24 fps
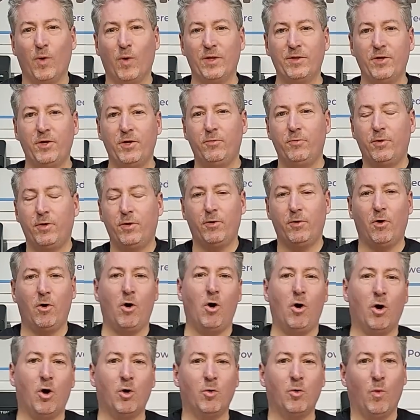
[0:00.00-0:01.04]
want the unit
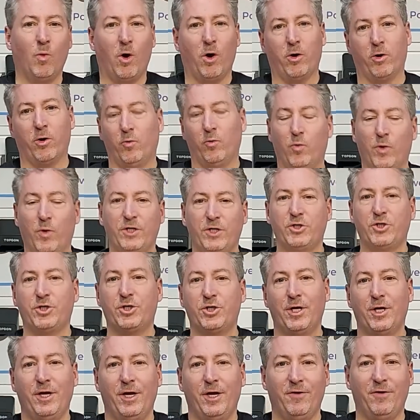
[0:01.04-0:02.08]
hardwired? Which,
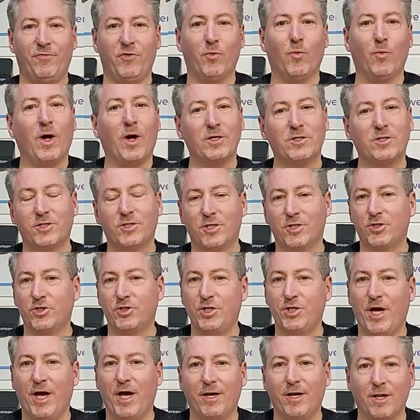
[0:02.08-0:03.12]
if you watch this
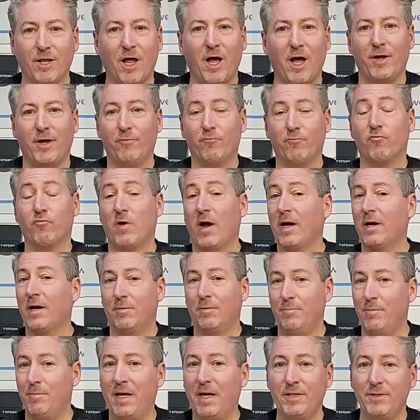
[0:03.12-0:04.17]
channel, I
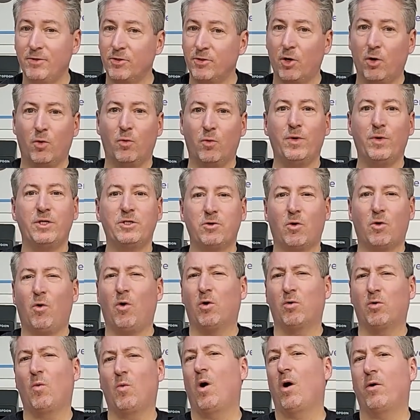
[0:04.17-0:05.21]
recommend always
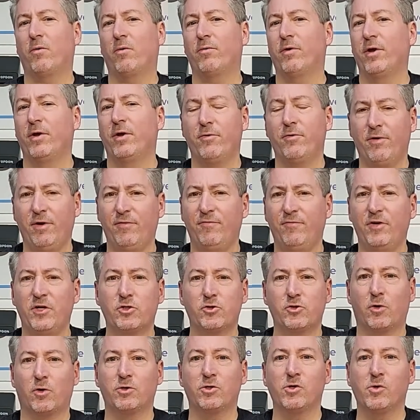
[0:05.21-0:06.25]
hardwiring your EV
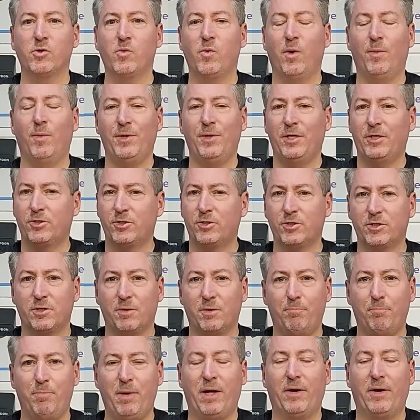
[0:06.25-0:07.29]
charging equipment. It's just a
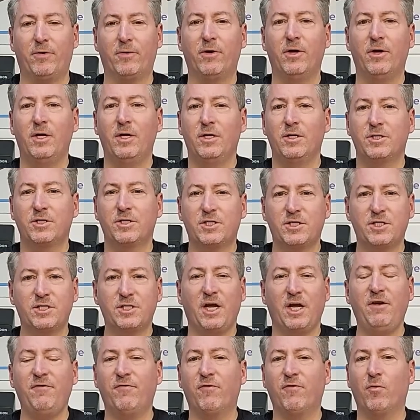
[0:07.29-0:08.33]
better,
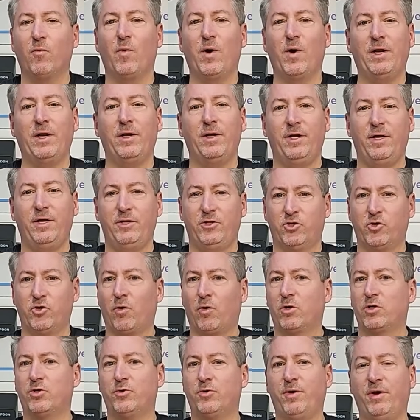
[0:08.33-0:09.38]
safer way to
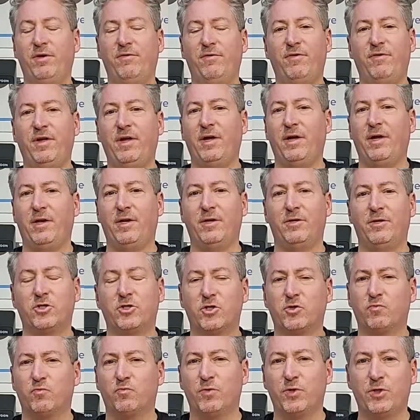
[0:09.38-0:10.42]
charge your EV, and it
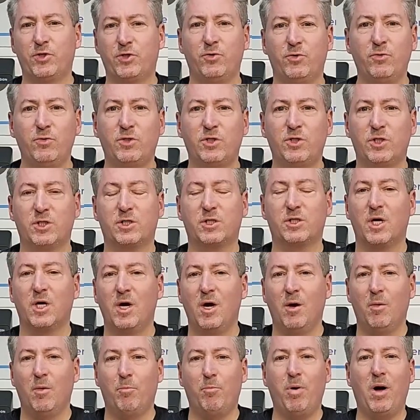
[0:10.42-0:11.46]
just
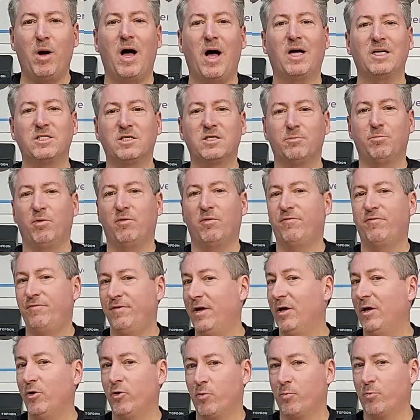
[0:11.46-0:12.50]
reduces possible
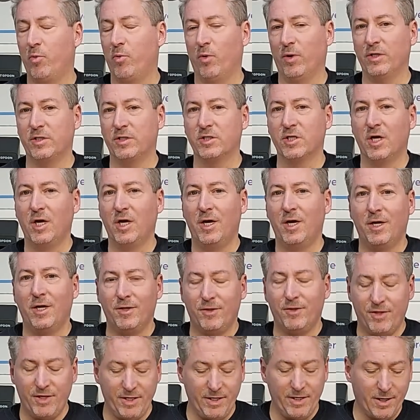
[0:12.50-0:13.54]
failure points.
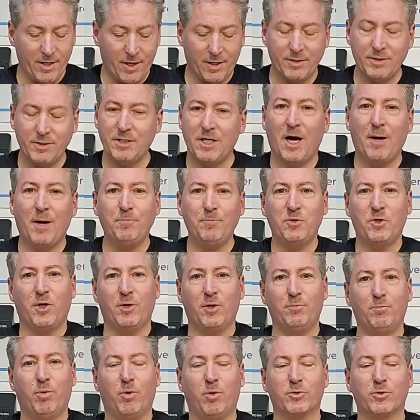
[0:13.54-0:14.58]
The
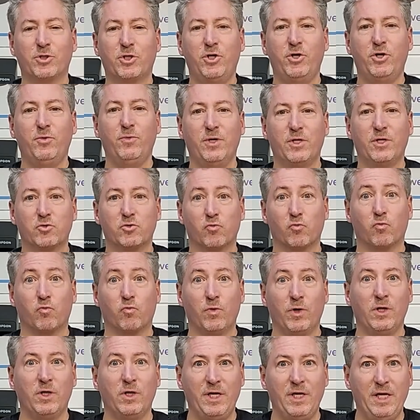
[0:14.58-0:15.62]
TOPDON PulseQ is
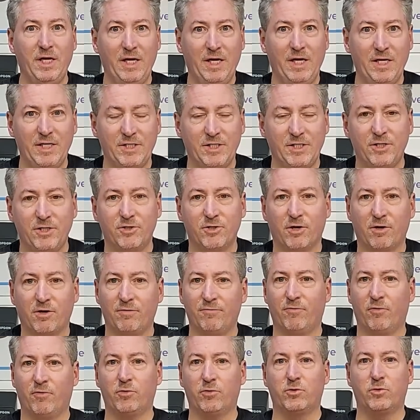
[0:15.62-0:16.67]
really easy to
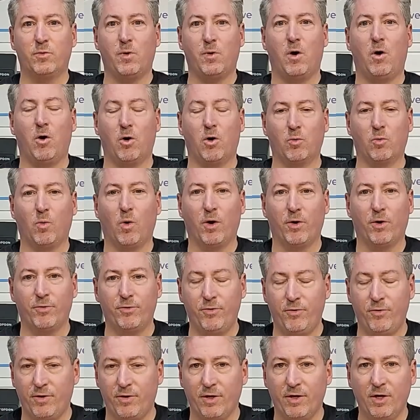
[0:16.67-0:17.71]
convert to a hardwired
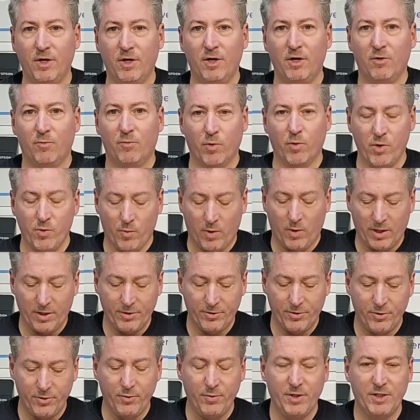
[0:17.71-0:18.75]
unit. What you want to
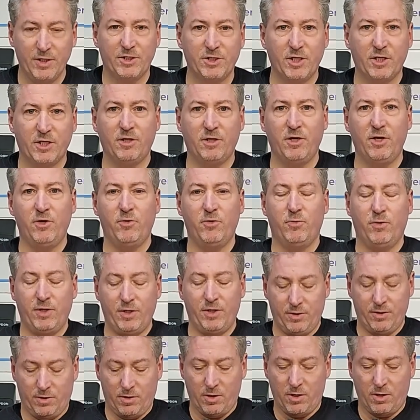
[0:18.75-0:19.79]
do is sit the
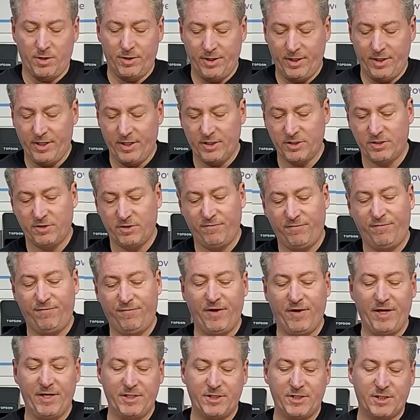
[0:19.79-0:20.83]
unit on its
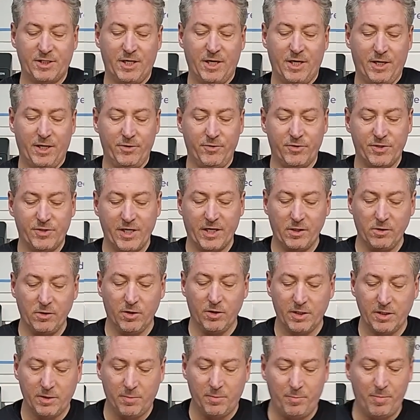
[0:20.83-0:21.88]
face, and you take a
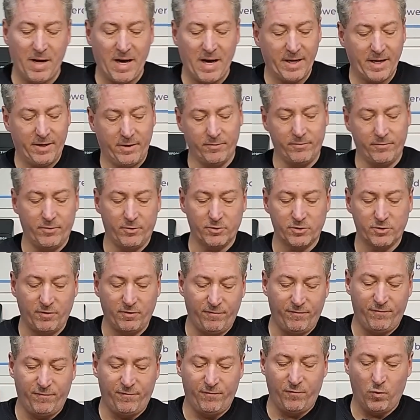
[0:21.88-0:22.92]
look at the back here. There's
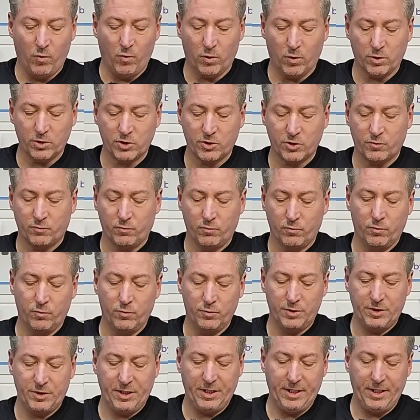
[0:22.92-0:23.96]
four
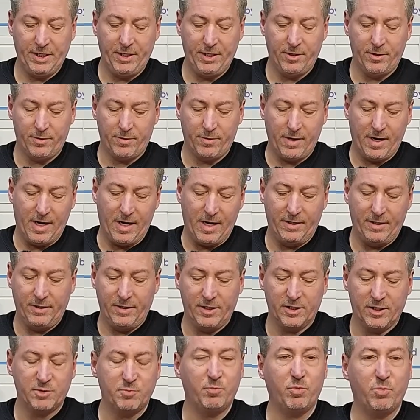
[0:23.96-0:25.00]
screws here and
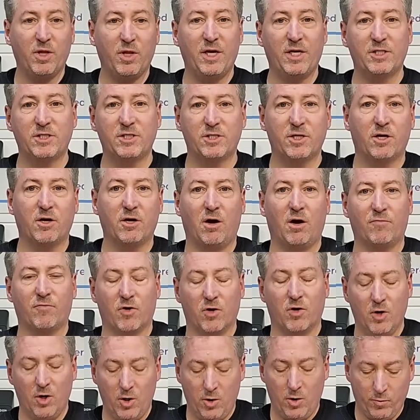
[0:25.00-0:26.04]
this plastic cover.
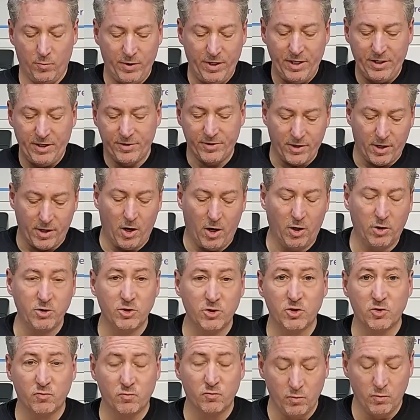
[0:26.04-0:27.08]
We need to
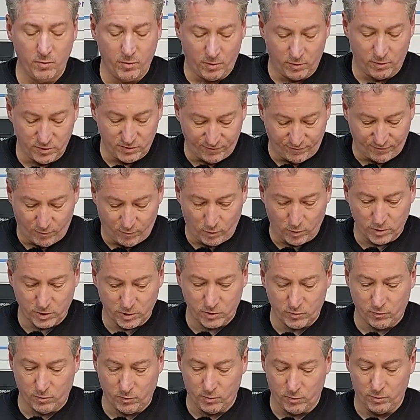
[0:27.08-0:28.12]
unscrew those four
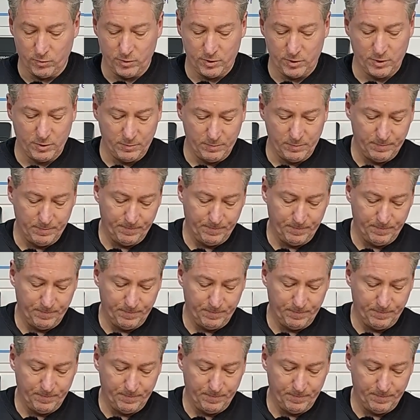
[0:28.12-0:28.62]
screws.